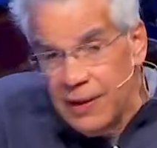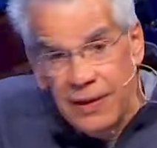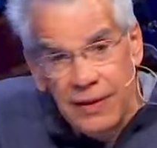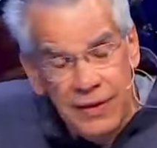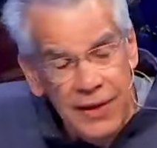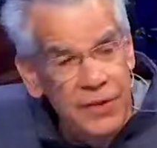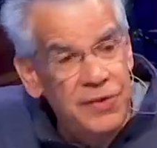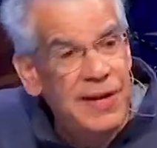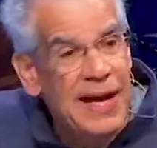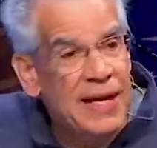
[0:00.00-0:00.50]

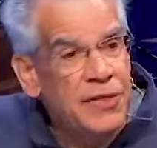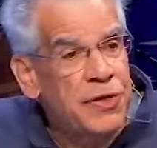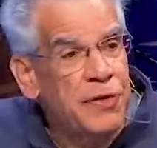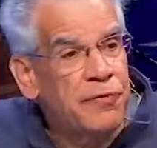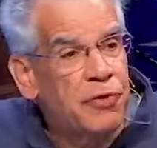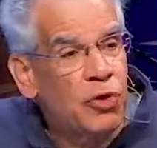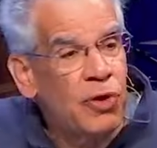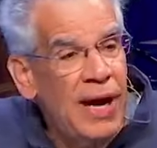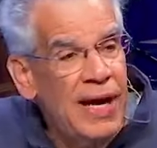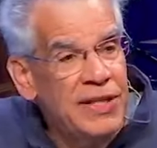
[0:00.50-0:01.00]
The death of
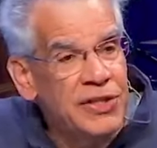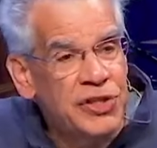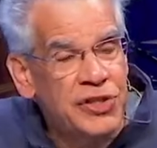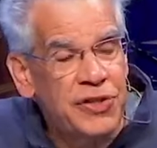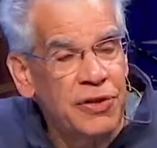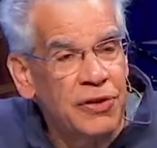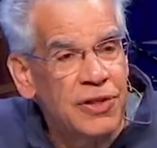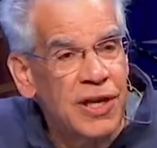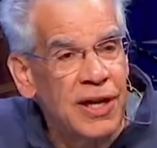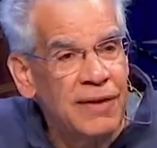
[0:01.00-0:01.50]
Christ
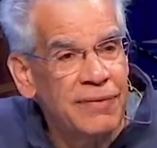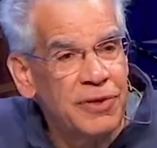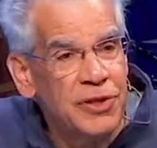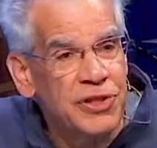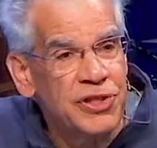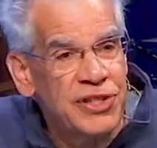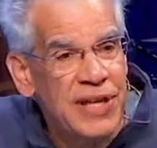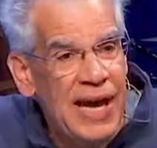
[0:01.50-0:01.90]
still covers